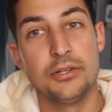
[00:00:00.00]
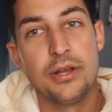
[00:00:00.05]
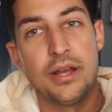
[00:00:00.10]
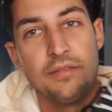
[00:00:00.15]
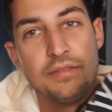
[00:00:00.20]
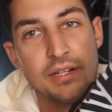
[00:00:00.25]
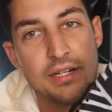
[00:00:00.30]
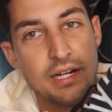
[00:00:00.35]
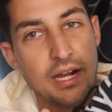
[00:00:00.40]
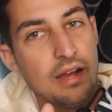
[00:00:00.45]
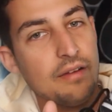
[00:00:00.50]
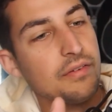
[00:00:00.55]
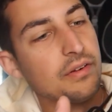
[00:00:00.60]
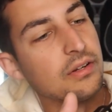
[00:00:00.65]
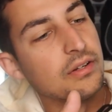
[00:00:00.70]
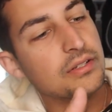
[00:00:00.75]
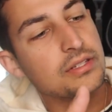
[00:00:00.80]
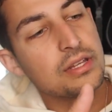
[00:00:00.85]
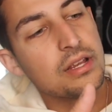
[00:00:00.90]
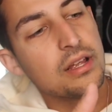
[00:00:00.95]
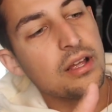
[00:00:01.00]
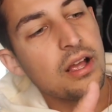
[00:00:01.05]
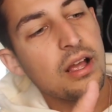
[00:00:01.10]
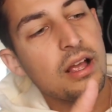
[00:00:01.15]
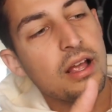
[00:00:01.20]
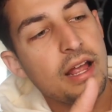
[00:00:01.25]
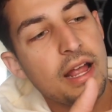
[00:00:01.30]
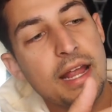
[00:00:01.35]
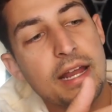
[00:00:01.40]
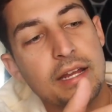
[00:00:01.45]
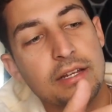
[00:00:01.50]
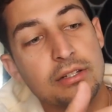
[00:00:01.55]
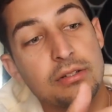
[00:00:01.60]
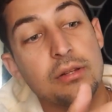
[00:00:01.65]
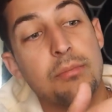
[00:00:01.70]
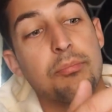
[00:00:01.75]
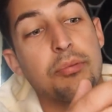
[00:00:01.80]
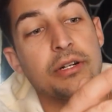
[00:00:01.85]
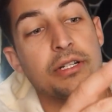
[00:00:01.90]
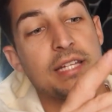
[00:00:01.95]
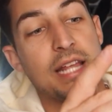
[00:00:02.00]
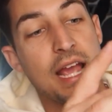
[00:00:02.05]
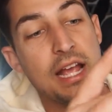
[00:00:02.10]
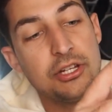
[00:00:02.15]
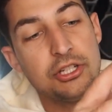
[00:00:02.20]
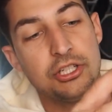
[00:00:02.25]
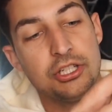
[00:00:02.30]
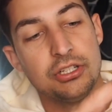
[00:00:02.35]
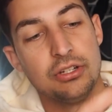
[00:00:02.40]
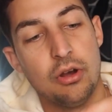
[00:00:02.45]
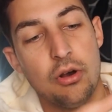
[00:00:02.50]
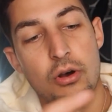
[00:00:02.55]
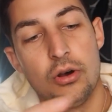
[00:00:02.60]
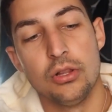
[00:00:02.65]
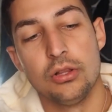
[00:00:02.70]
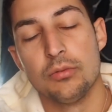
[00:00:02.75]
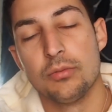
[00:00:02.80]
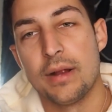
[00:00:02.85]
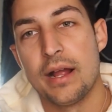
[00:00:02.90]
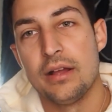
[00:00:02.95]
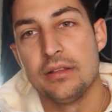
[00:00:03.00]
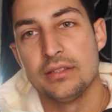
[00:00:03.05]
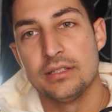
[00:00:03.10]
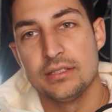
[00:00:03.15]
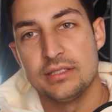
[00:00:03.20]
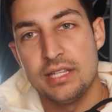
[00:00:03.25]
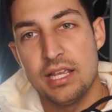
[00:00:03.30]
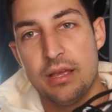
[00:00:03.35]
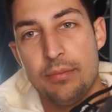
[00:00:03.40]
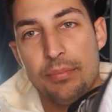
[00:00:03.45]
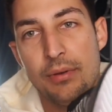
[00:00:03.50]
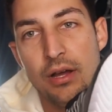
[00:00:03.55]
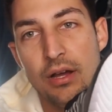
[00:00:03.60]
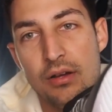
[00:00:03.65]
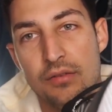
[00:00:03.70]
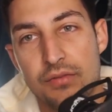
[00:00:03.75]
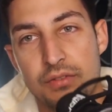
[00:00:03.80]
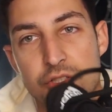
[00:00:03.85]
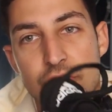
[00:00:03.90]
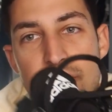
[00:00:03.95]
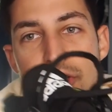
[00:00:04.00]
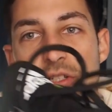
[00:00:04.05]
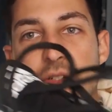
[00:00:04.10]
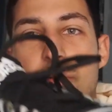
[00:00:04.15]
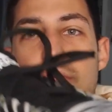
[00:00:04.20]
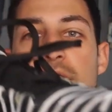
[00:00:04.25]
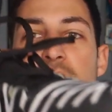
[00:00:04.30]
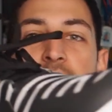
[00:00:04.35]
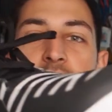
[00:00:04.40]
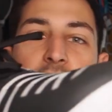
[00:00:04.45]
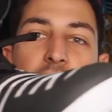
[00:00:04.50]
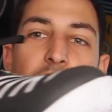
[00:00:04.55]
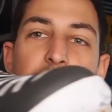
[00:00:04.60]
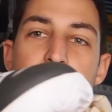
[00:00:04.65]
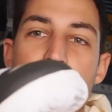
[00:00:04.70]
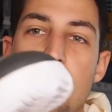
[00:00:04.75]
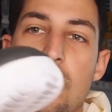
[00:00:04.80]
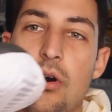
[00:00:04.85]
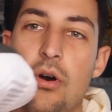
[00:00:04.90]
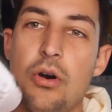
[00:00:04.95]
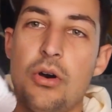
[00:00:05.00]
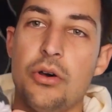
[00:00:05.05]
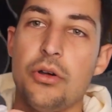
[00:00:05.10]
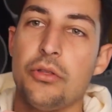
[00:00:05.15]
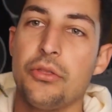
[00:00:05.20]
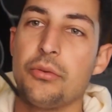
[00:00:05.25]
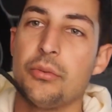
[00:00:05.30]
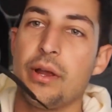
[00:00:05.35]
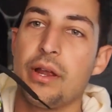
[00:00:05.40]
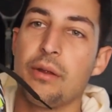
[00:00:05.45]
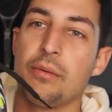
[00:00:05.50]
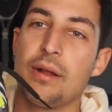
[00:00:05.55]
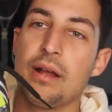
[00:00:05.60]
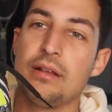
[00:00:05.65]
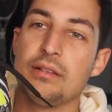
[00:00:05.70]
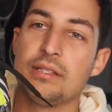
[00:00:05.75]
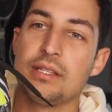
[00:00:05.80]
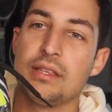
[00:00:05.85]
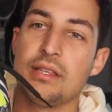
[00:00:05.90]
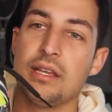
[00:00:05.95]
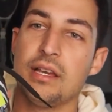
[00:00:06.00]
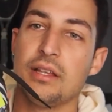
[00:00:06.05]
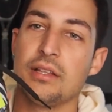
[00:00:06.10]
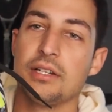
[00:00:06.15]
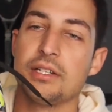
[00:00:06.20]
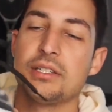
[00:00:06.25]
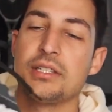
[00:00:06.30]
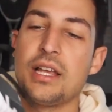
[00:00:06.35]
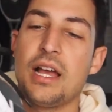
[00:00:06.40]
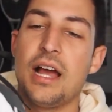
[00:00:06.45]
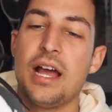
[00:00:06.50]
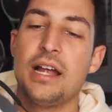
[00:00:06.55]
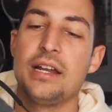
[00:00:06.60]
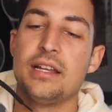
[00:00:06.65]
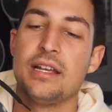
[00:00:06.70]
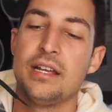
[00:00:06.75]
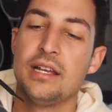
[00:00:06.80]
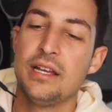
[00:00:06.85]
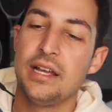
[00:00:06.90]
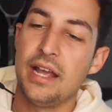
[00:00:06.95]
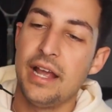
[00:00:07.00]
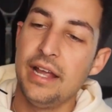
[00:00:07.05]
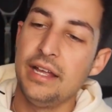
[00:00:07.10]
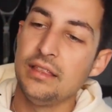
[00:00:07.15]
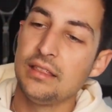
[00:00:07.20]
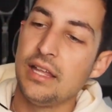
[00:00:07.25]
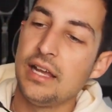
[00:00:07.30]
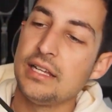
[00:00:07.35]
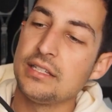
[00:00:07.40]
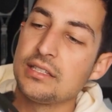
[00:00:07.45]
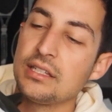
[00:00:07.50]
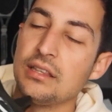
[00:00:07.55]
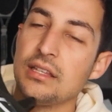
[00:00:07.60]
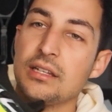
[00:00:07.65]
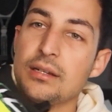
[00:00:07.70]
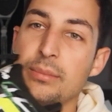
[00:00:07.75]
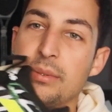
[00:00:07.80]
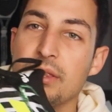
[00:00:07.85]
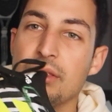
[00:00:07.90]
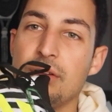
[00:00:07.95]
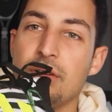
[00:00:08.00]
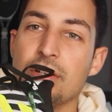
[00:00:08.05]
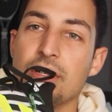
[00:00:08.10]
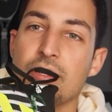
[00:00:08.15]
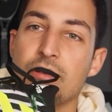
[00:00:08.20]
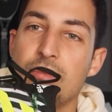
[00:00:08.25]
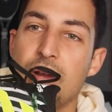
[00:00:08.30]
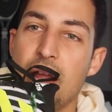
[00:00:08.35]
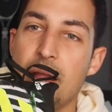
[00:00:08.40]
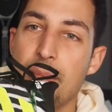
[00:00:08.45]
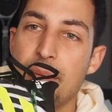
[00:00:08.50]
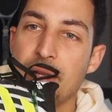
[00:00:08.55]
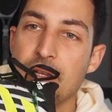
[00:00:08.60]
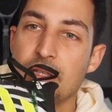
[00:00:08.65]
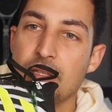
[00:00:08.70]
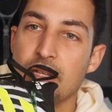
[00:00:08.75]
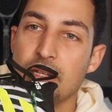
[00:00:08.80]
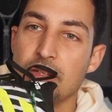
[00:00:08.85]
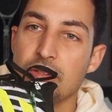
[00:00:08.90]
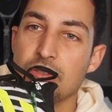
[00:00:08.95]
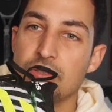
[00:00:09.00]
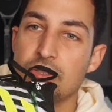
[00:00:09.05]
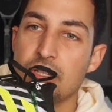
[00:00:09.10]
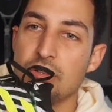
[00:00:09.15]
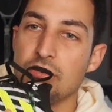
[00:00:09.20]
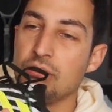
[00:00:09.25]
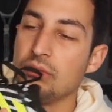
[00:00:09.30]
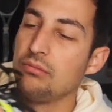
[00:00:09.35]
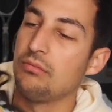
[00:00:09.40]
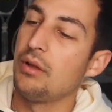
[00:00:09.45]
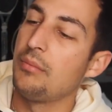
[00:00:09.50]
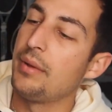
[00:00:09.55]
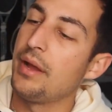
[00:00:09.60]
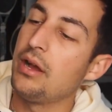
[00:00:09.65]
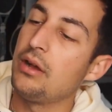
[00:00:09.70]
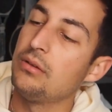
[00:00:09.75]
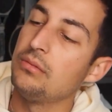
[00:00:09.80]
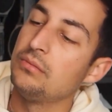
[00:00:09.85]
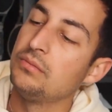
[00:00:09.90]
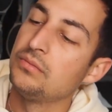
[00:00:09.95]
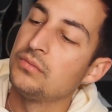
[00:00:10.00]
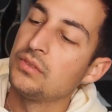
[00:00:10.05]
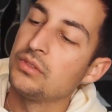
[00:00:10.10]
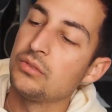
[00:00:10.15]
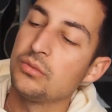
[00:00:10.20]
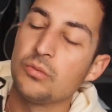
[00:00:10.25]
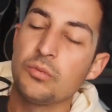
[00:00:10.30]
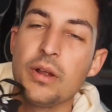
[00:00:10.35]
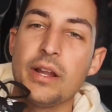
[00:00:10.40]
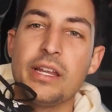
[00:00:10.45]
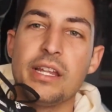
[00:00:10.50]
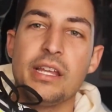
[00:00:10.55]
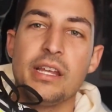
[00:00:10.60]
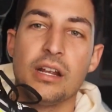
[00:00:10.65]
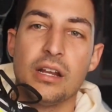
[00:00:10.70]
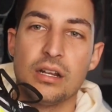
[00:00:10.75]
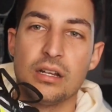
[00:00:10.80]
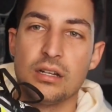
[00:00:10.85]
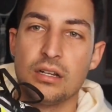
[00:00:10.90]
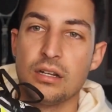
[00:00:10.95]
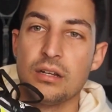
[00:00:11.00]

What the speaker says: you have the covers and protection all around the tip of the shoe that goes all the way around to the other side and lasts a little bit longer in my opinion, that goes to about right here.